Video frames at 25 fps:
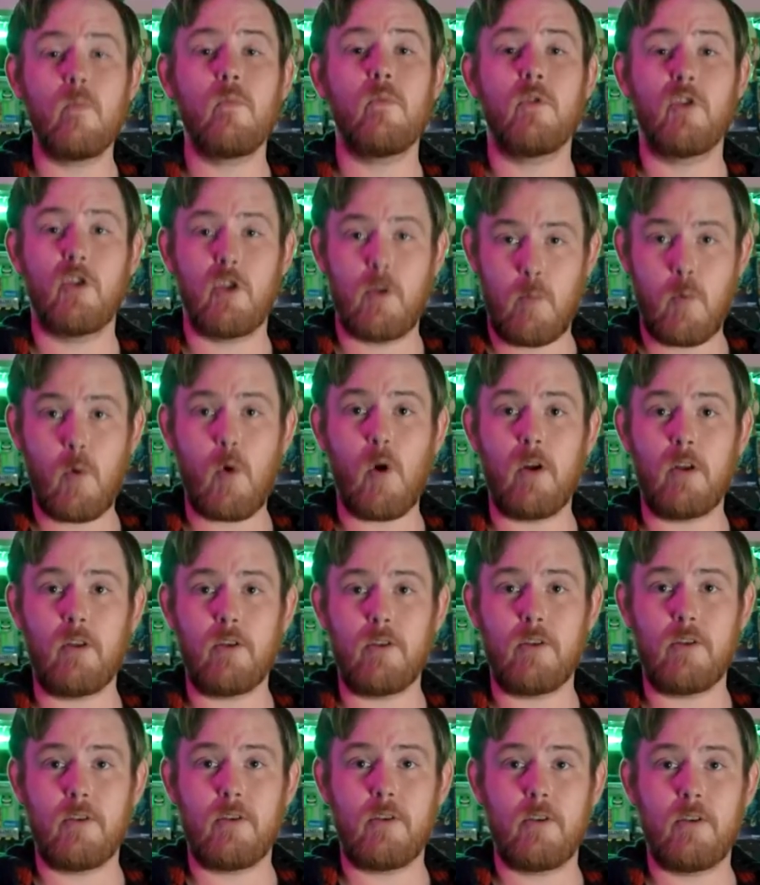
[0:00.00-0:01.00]

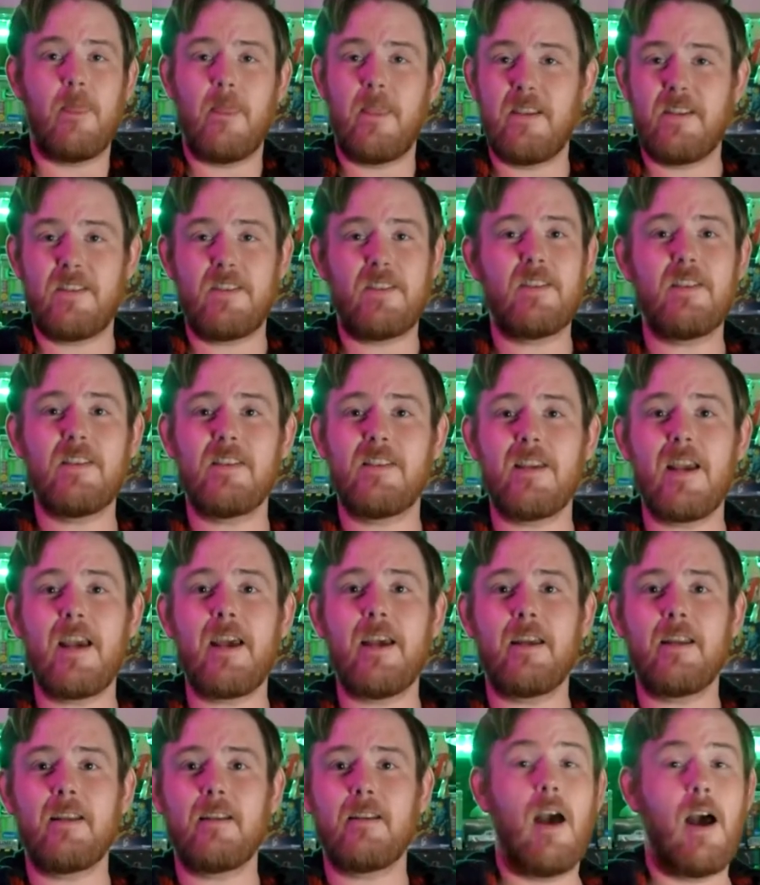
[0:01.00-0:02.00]
Spoilers. This is
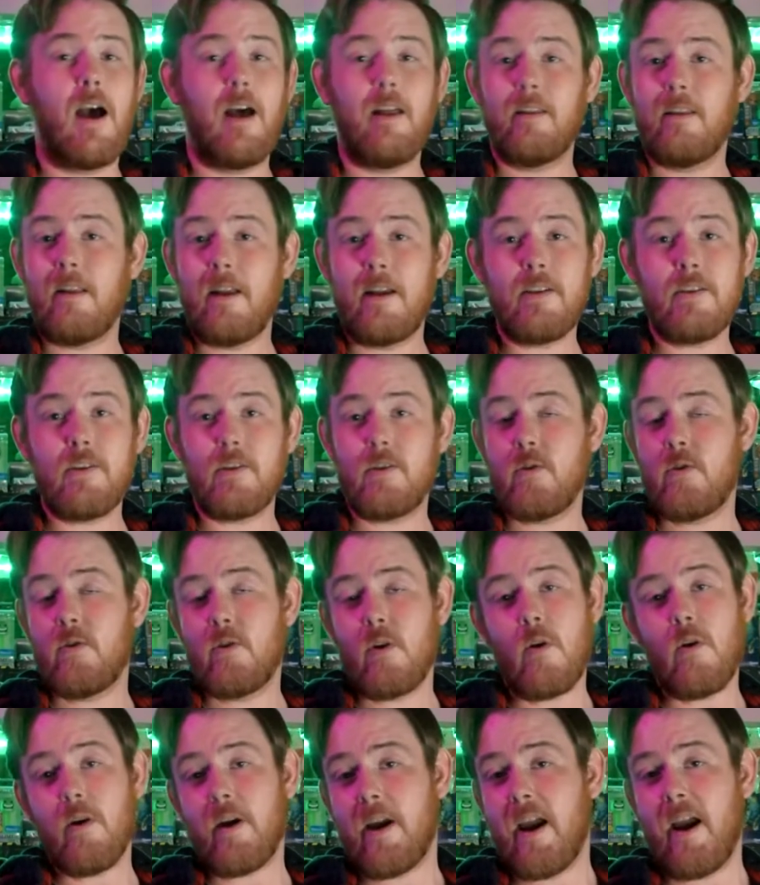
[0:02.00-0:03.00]
it. Unless you
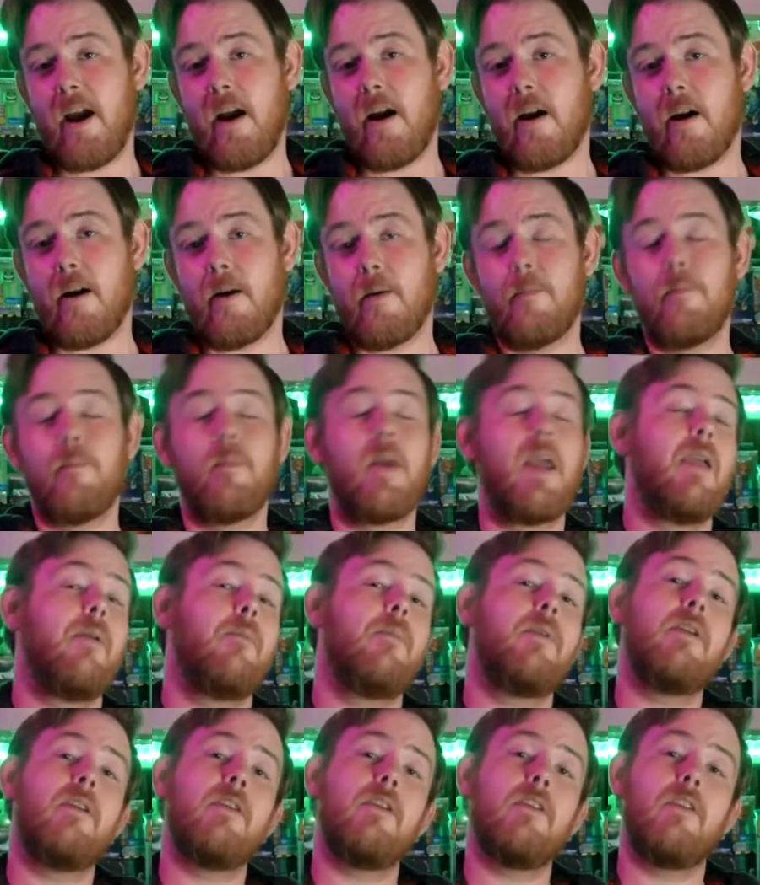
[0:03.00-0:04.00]
don't care.
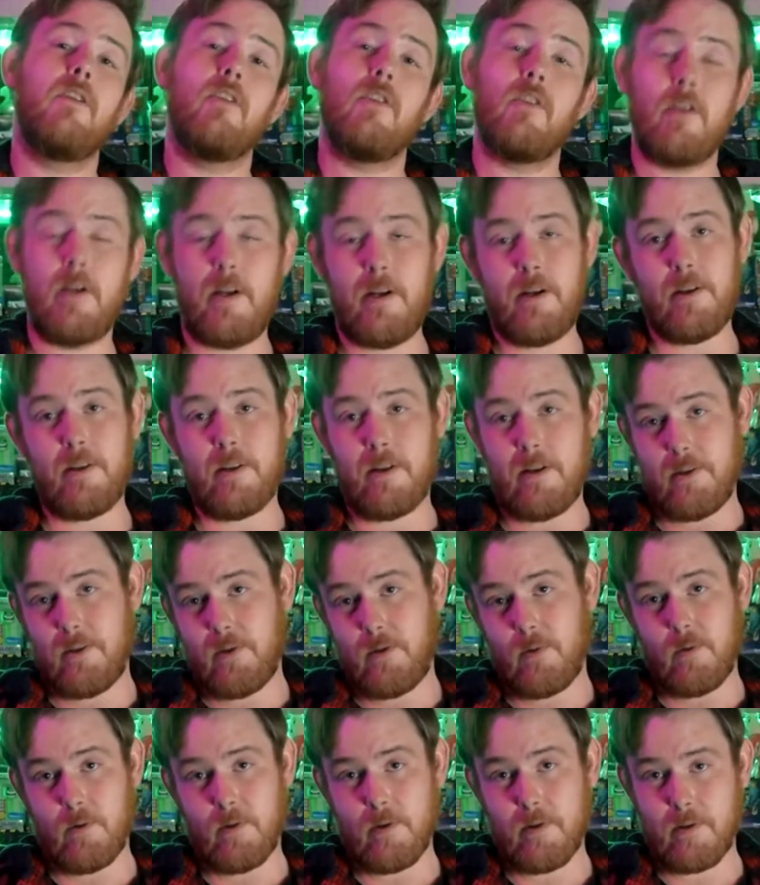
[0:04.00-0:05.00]
Maybe you're into that
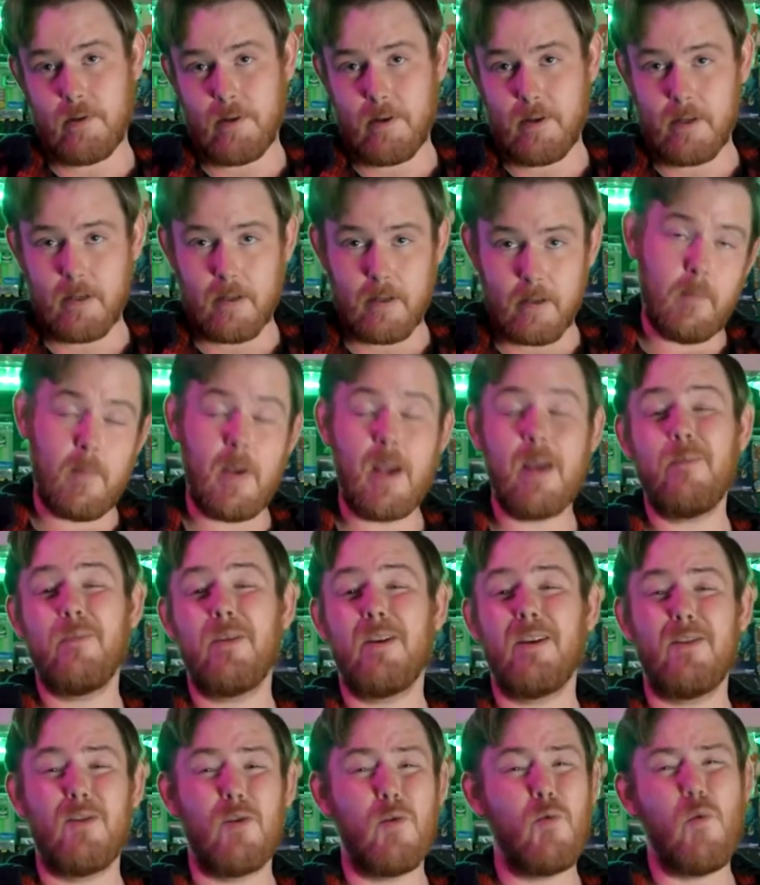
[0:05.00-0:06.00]
sort of thing.
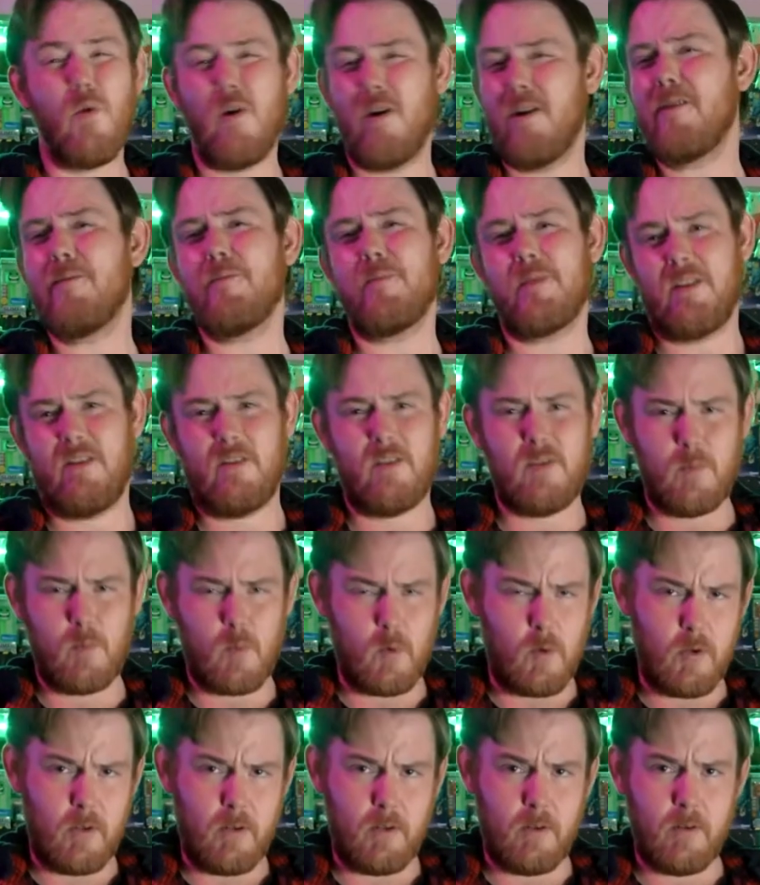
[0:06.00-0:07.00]
Maybe you want to be
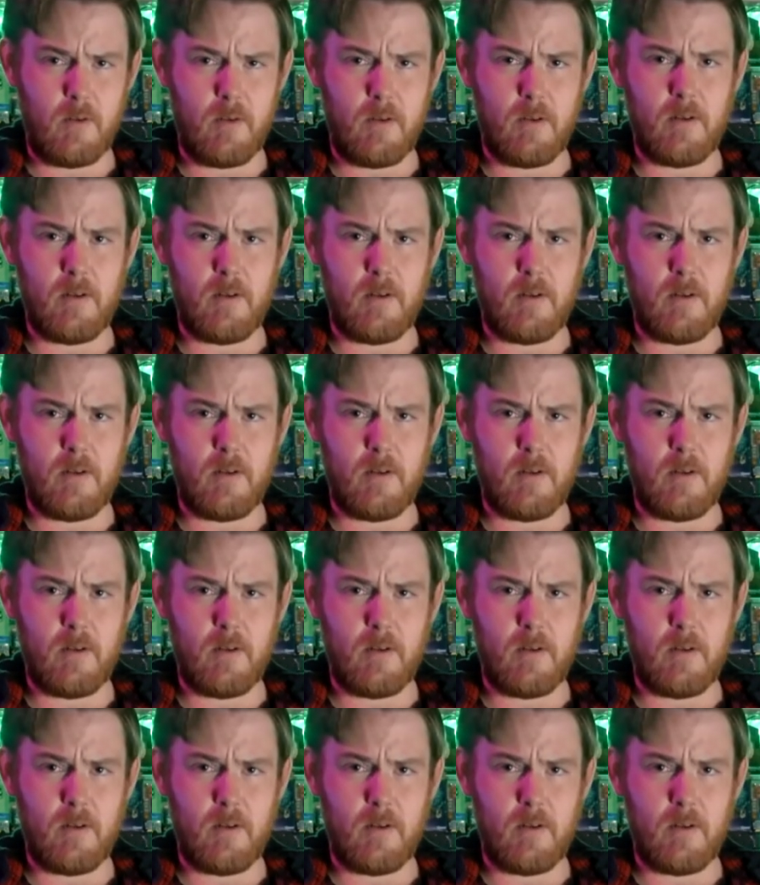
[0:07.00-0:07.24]
spoiled.